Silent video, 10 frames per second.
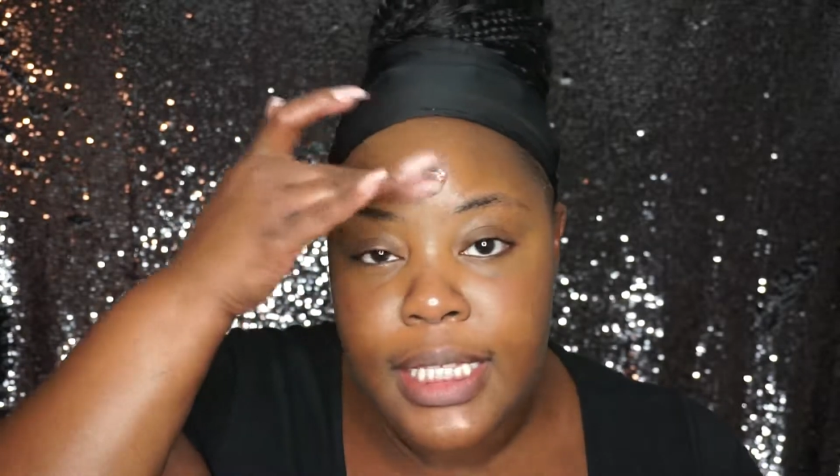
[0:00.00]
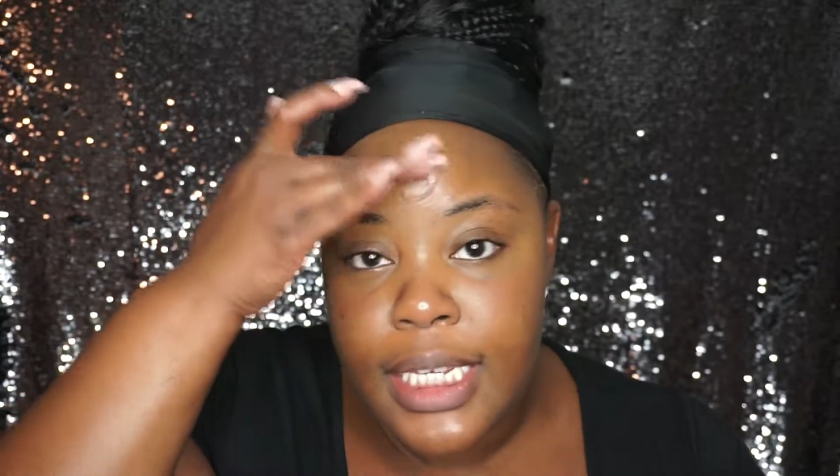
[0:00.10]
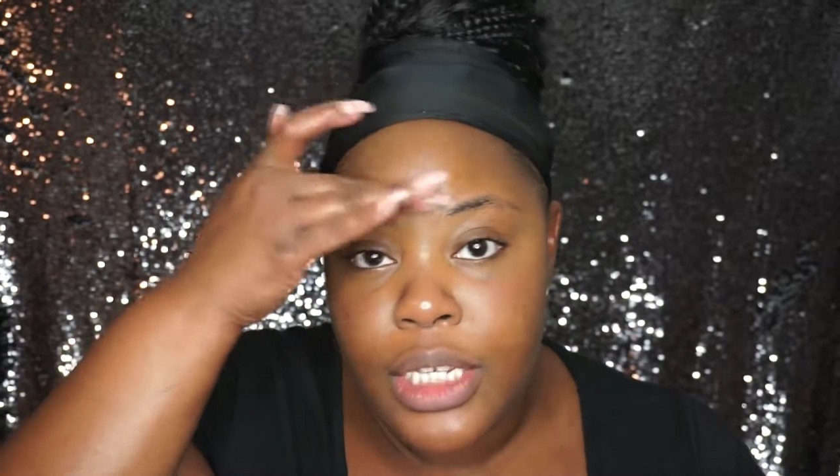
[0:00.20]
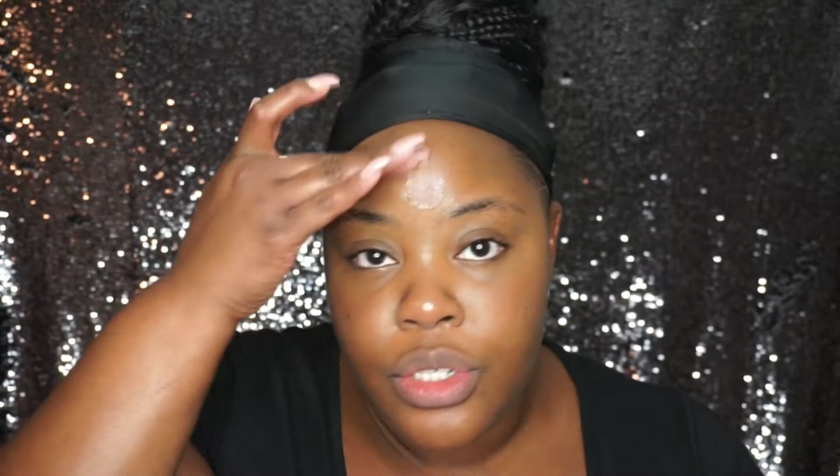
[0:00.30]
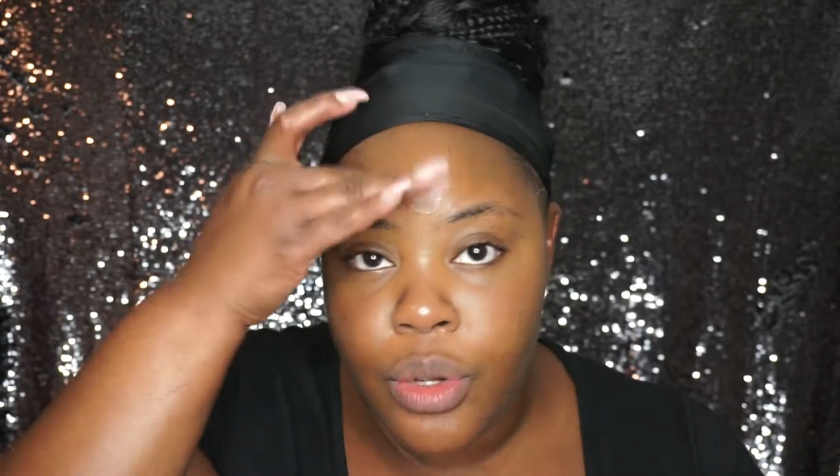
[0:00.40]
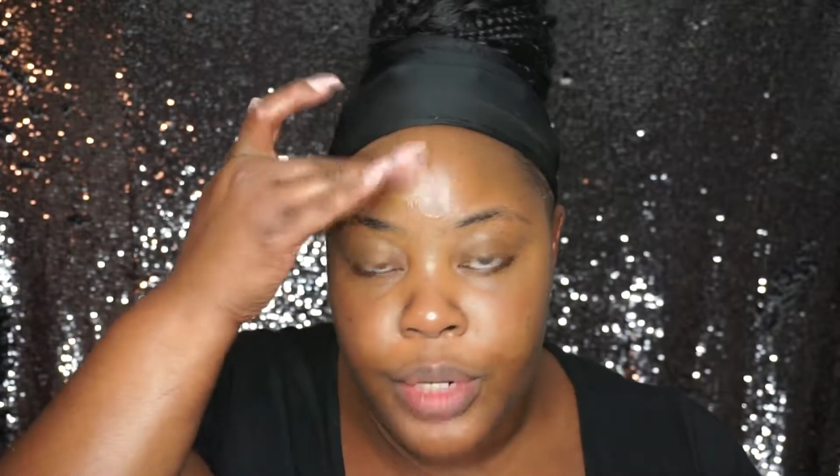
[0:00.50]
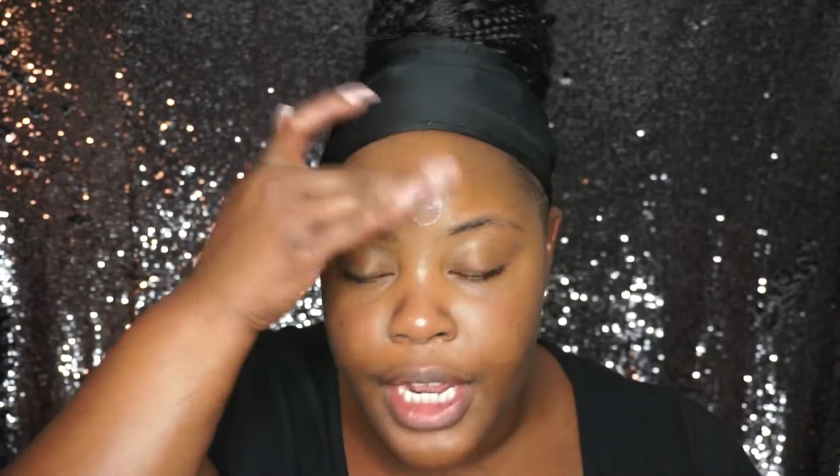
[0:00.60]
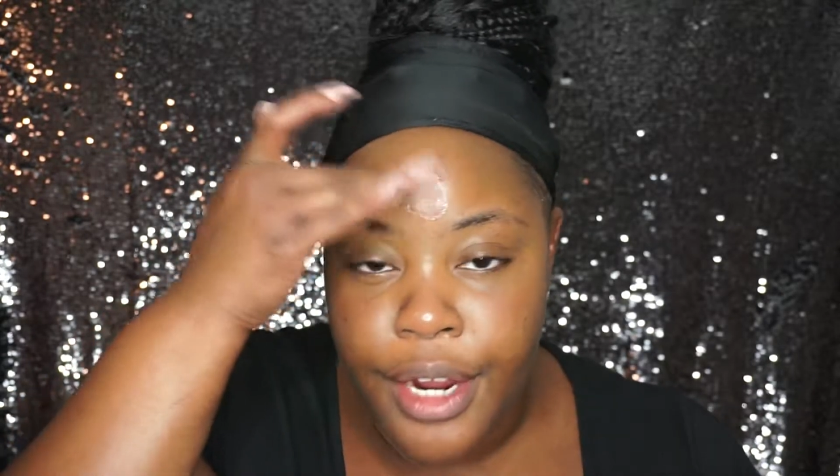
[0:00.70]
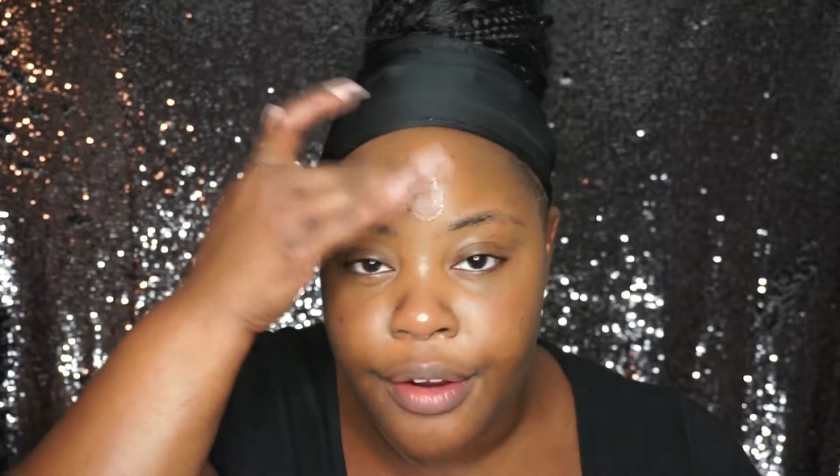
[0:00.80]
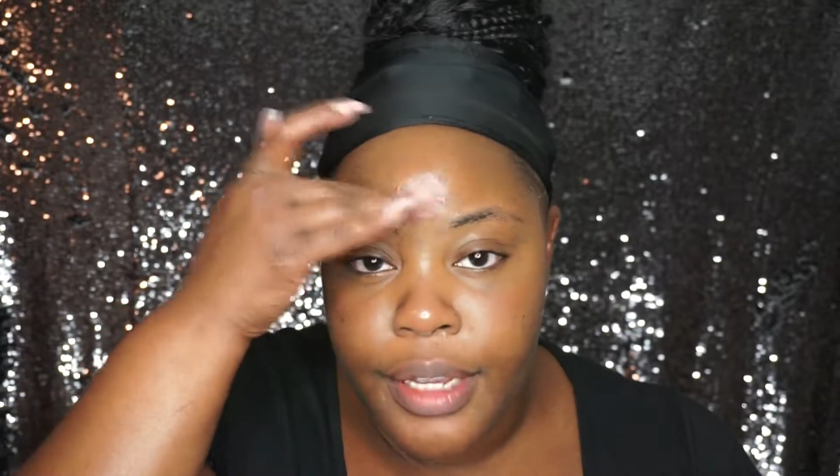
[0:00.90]
T-zone
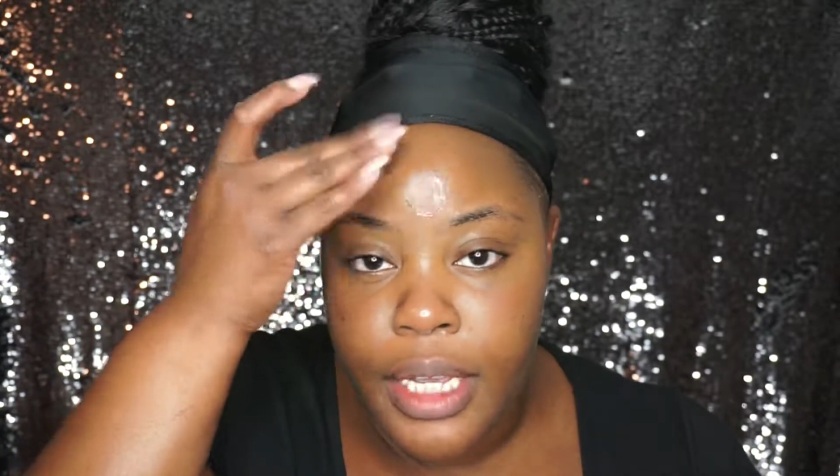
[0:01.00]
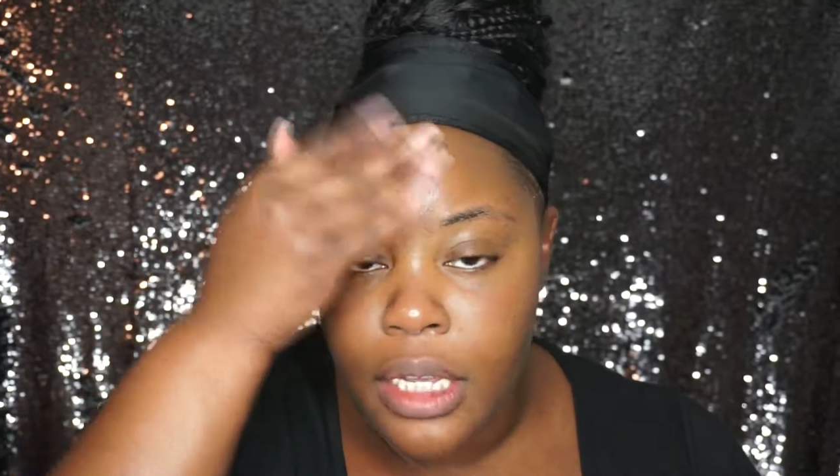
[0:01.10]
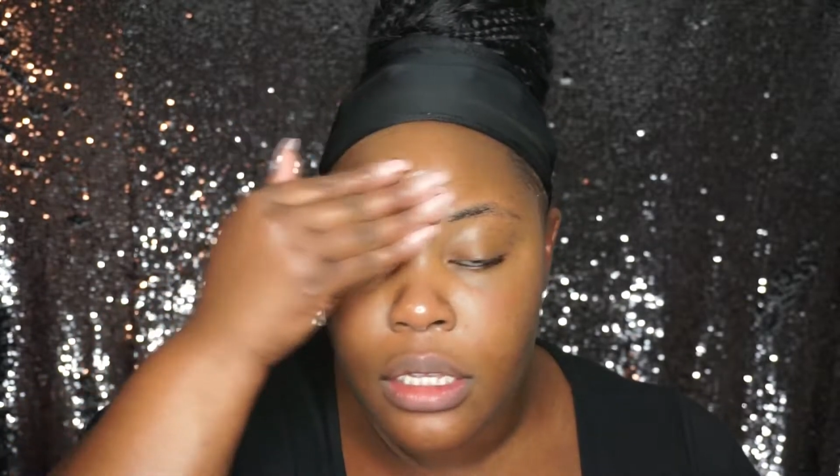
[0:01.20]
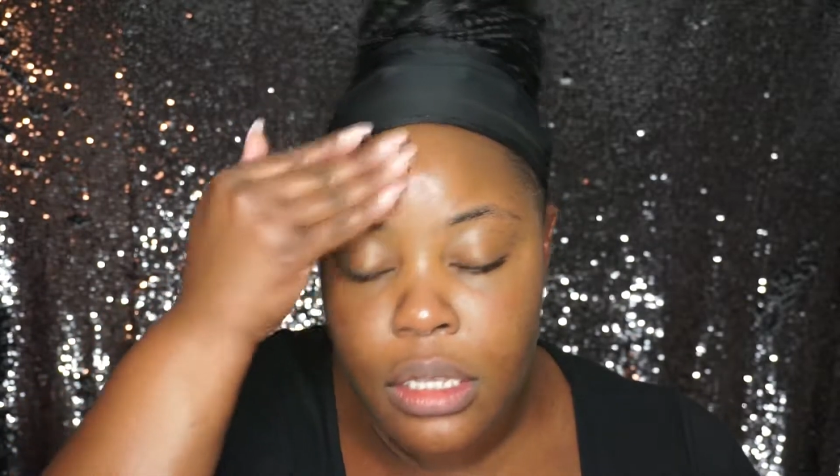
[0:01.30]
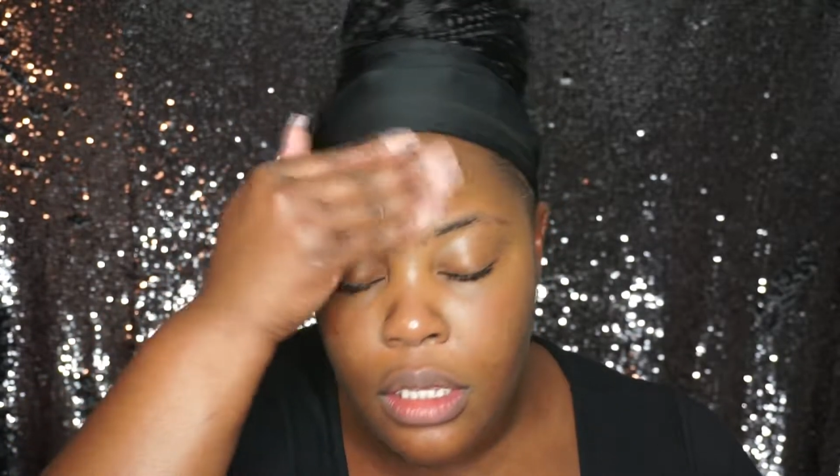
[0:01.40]
area.